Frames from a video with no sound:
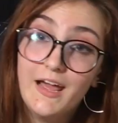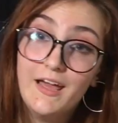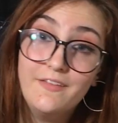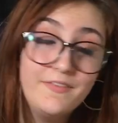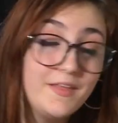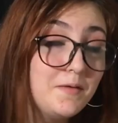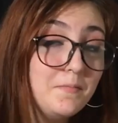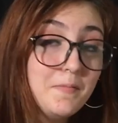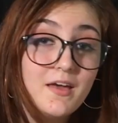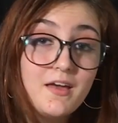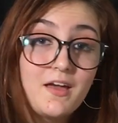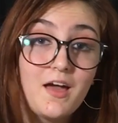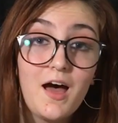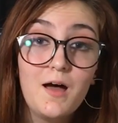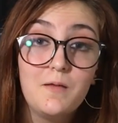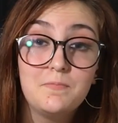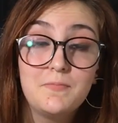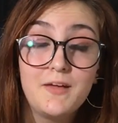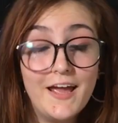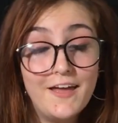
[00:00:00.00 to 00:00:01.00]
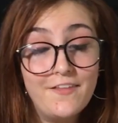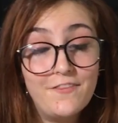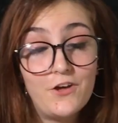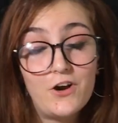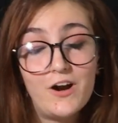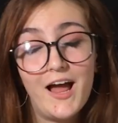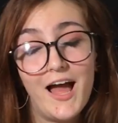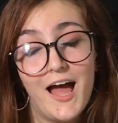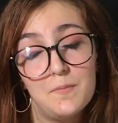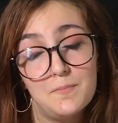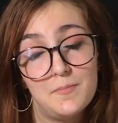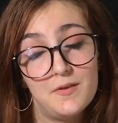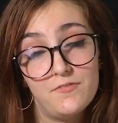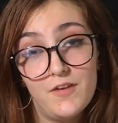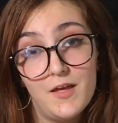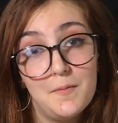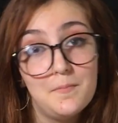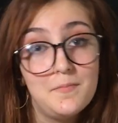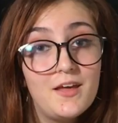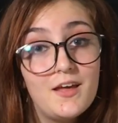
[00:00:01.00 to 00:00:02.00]
And they make up and they're a happy
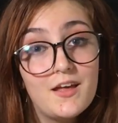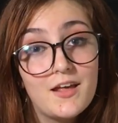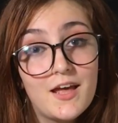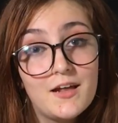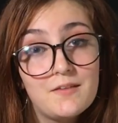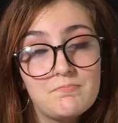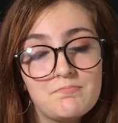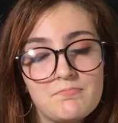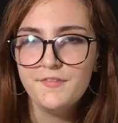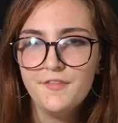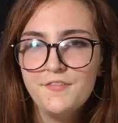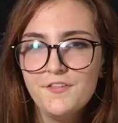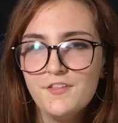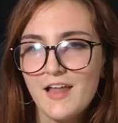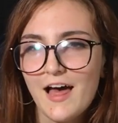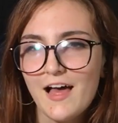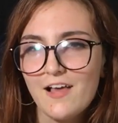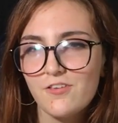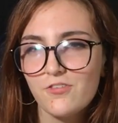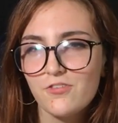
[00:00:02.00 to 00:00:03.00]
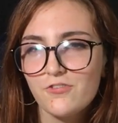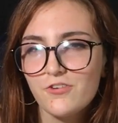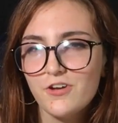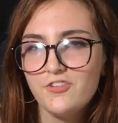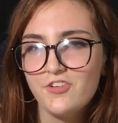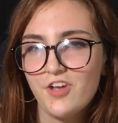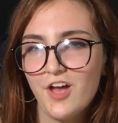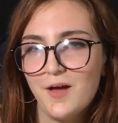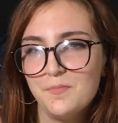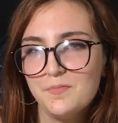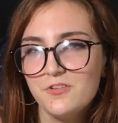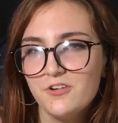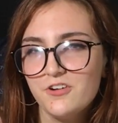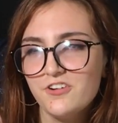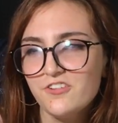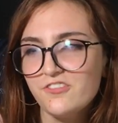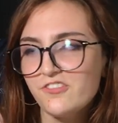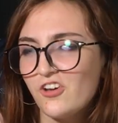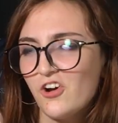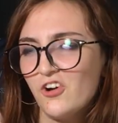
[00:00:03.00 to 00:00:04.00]
family again. Then the last 3
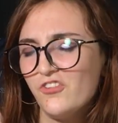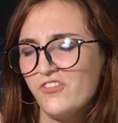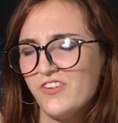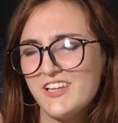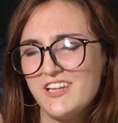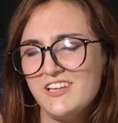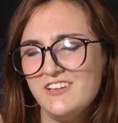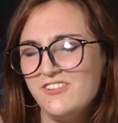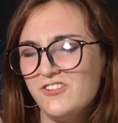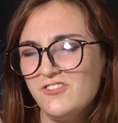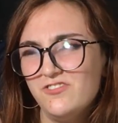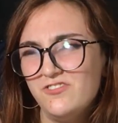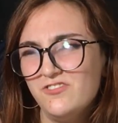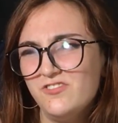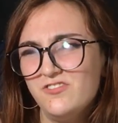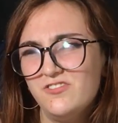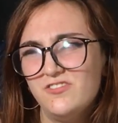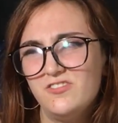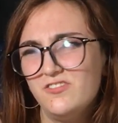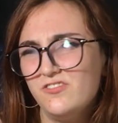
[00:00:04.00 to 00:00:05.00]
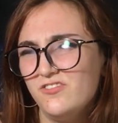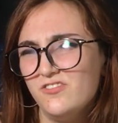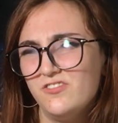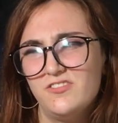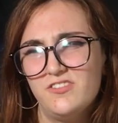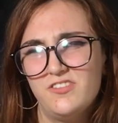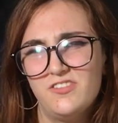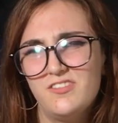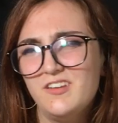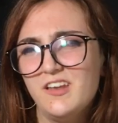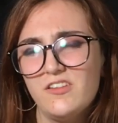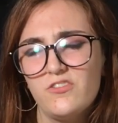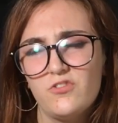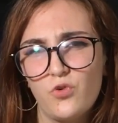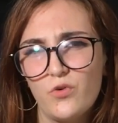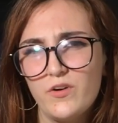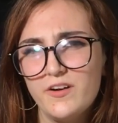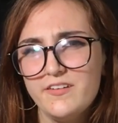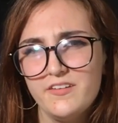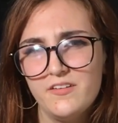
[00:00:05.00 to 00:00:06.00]
chapters are really just
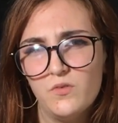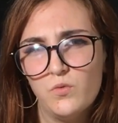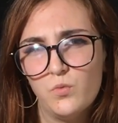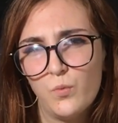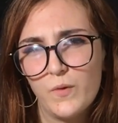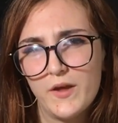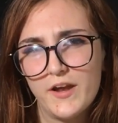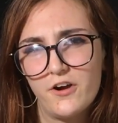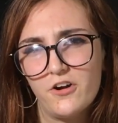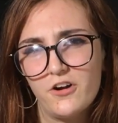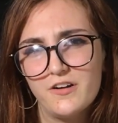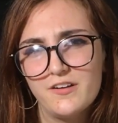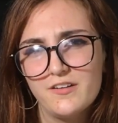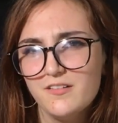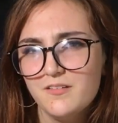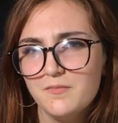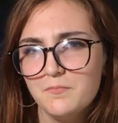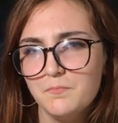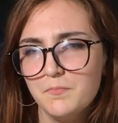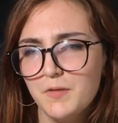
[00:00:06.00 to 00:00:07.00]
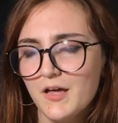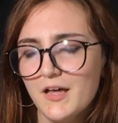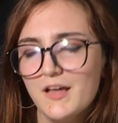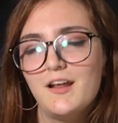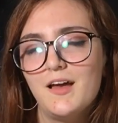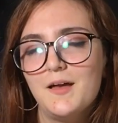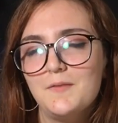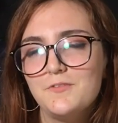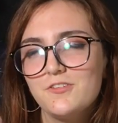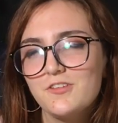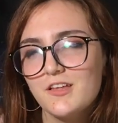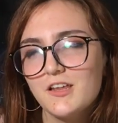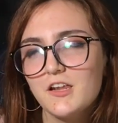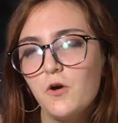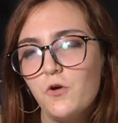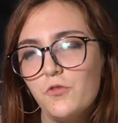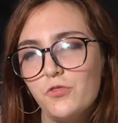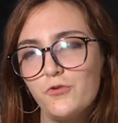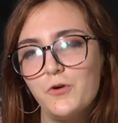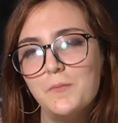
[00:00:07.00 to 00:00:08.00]
disjointed and weird, but I'm just gonna
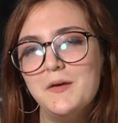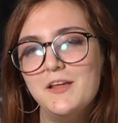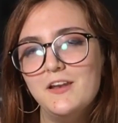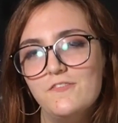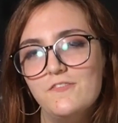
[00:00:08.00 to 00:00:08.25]
go through them